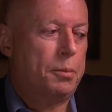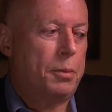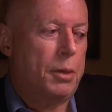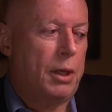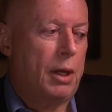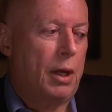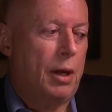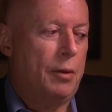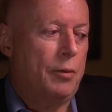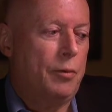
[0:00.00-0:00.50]

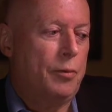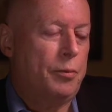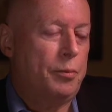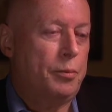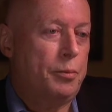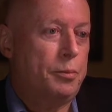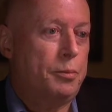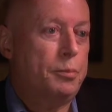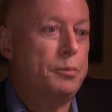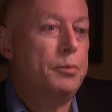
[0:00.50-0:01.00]
I've
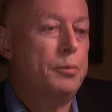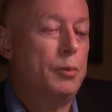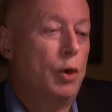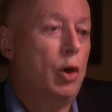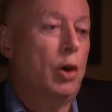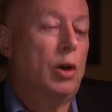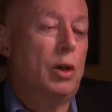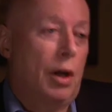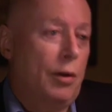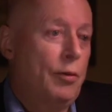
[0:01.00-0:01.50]

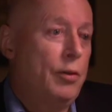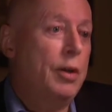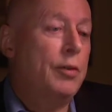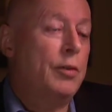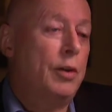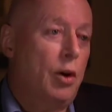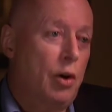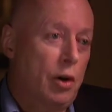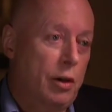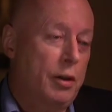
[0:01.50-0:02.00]

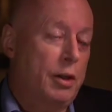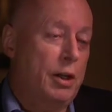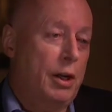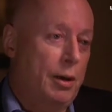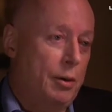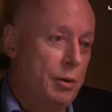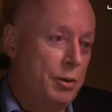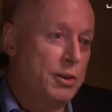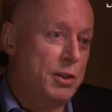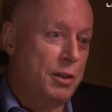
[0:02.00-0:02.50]
lived longer than
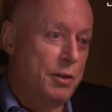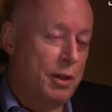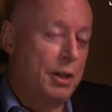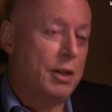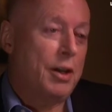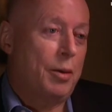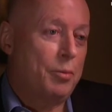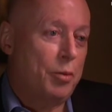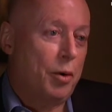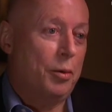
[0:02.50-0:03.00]
I used to
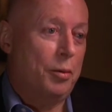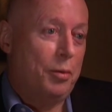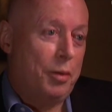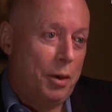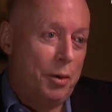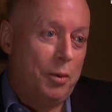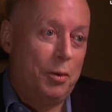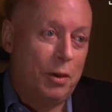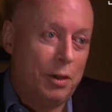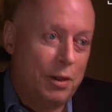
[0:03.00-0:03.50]
think I
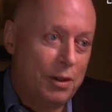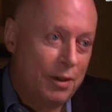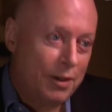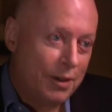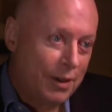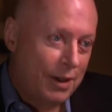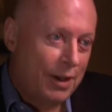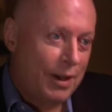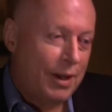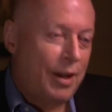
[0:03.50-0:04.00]
probably would.
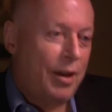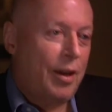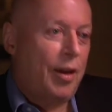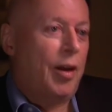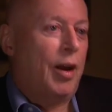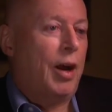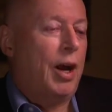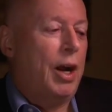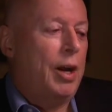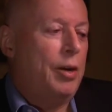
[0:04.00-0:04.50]

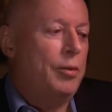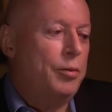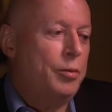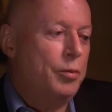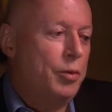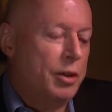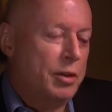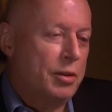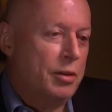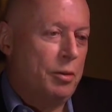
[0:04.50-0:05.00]
I've
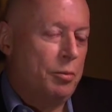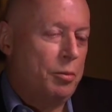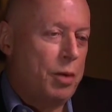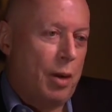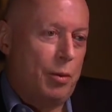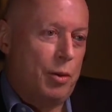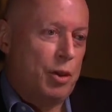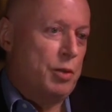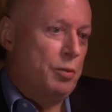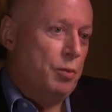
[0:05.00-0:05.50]
written and
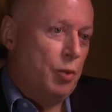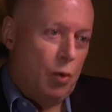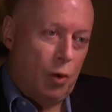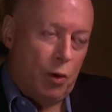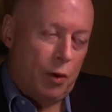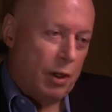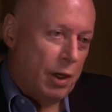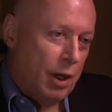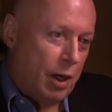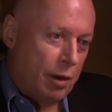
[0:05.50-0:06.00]
published
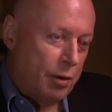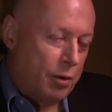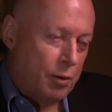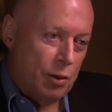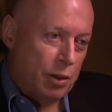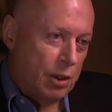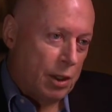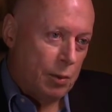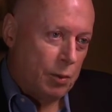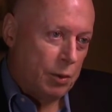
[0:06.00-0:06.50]
more than I
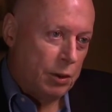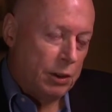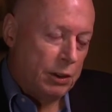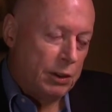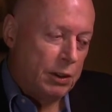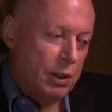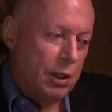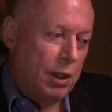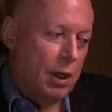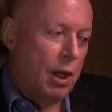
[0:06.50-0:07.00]
thought I would.
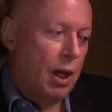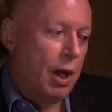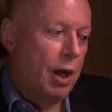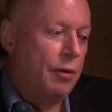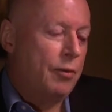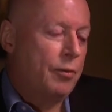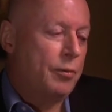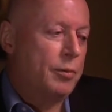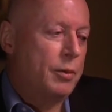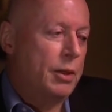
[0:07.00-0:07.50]

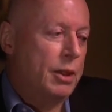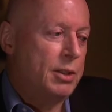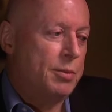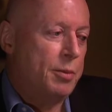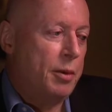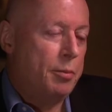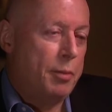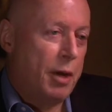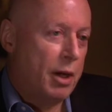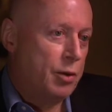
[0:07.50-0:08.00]
It's
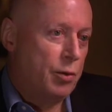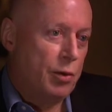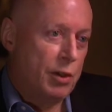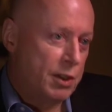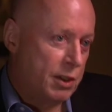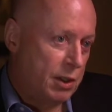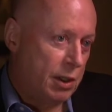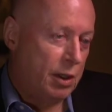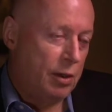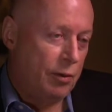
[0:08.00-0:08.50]
been better
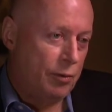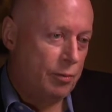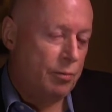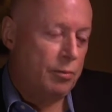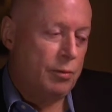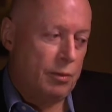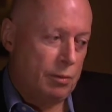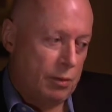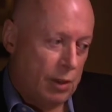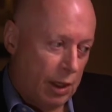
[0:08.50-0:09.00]
received
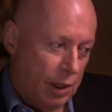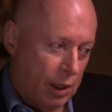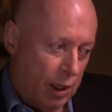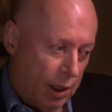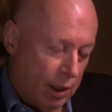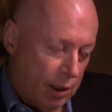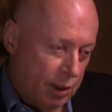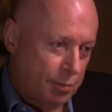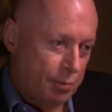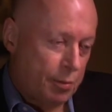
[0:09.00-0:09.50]
than
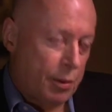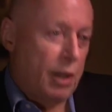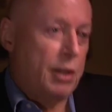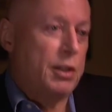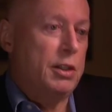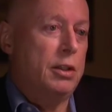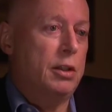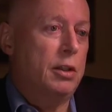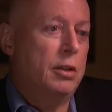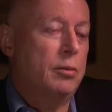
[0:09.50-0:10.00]
I
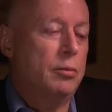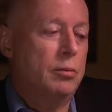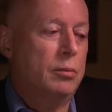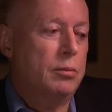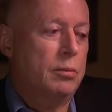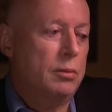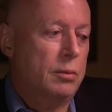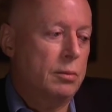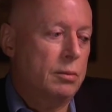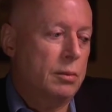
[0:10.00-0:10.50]
expected, and
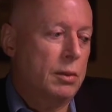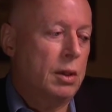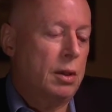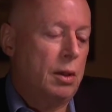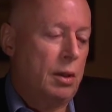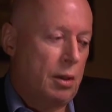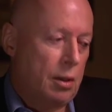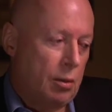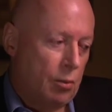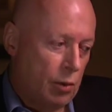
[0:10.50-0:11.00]

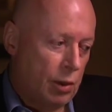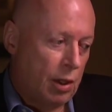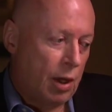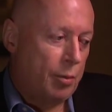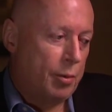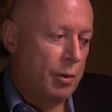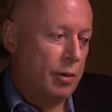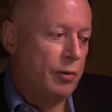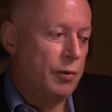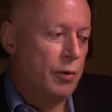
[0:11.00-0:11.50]

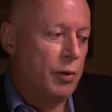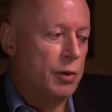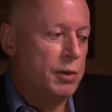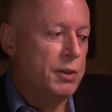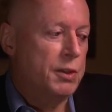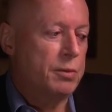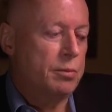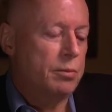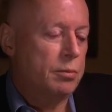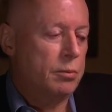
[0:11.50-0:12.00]
without being
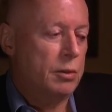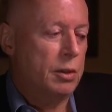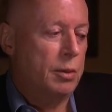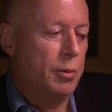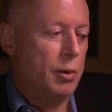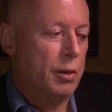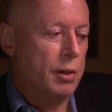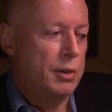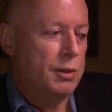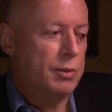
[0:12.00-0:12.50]
falsely
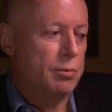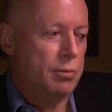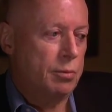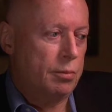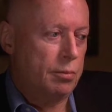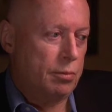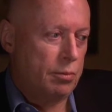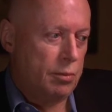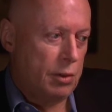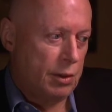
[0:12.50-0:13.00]
modest,
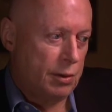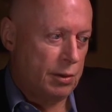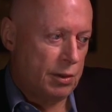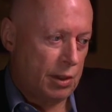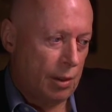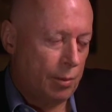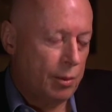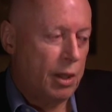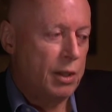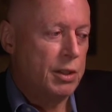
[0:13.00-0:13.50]
in
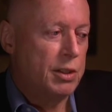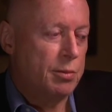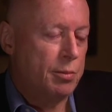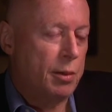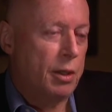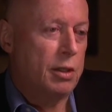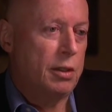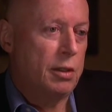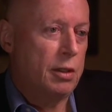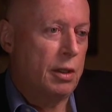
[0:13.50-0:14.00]
some cases
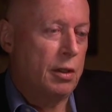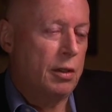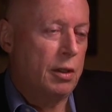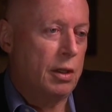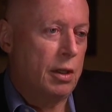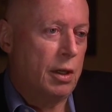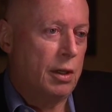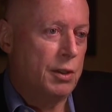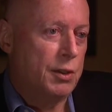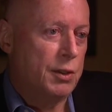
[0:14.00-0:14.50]
better than I
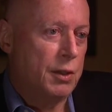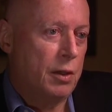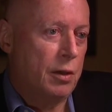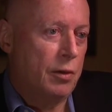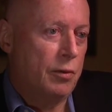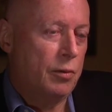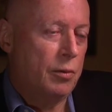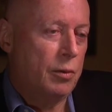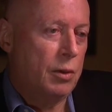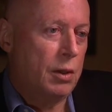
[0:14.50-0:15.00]
think I deserve.